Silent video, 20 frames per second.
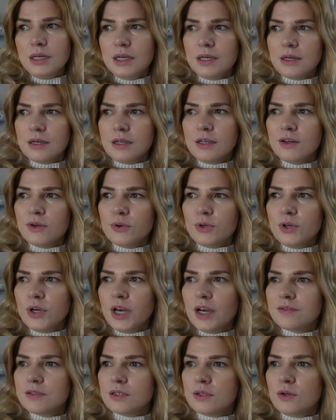and, you know, you
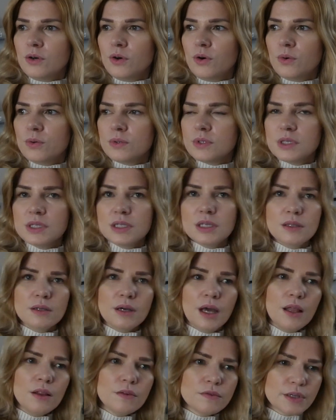have to go to see the
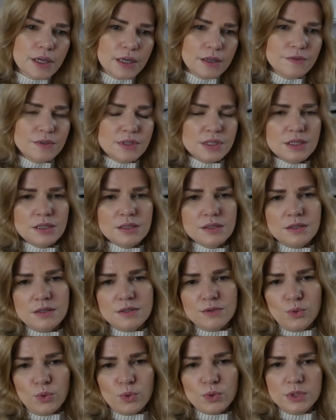healthcare
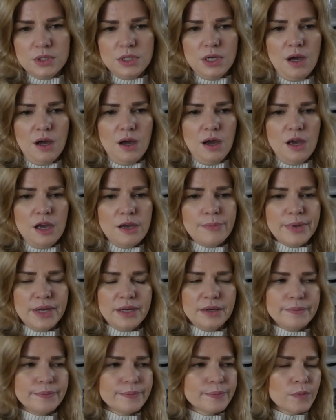visitors all the time,
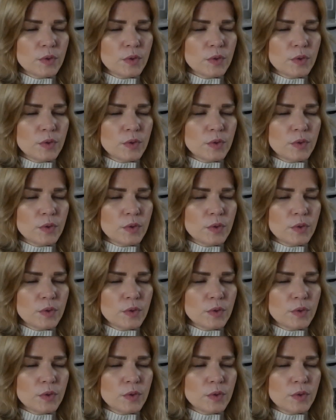and